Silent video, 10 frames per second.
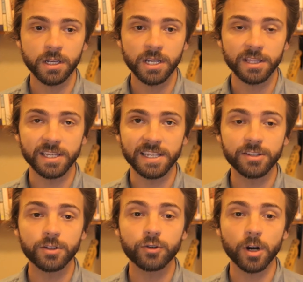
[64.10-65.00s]
the
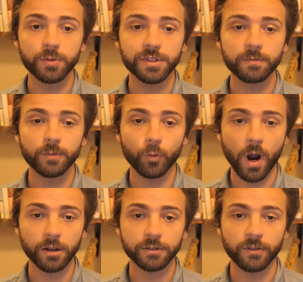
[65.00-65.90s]
East Troublesome
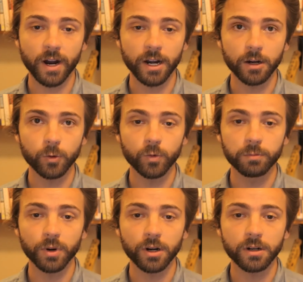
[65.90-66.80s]
wildfire would
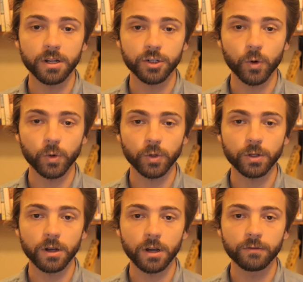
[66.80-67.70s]
burn a total
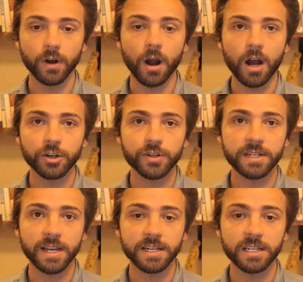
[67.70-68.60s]
of
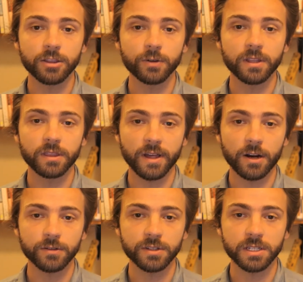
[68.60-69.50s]

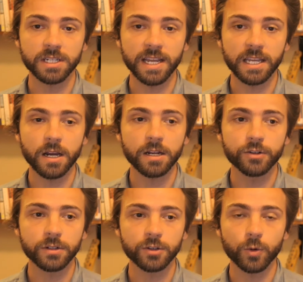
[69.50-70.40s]

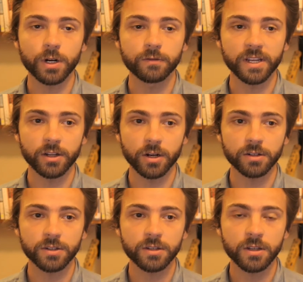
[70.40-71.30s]
193,812
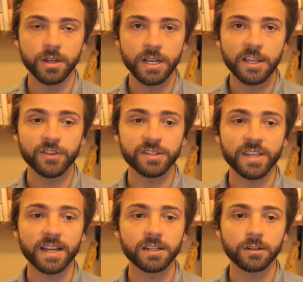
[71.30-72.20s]
acres, the
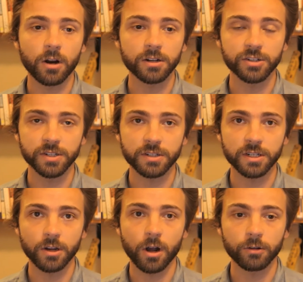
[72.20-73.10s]
second largest
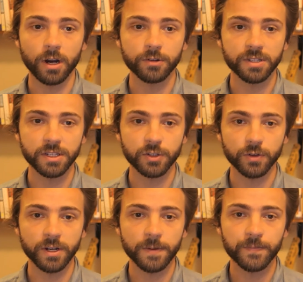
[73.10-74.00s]
in Colorado's history.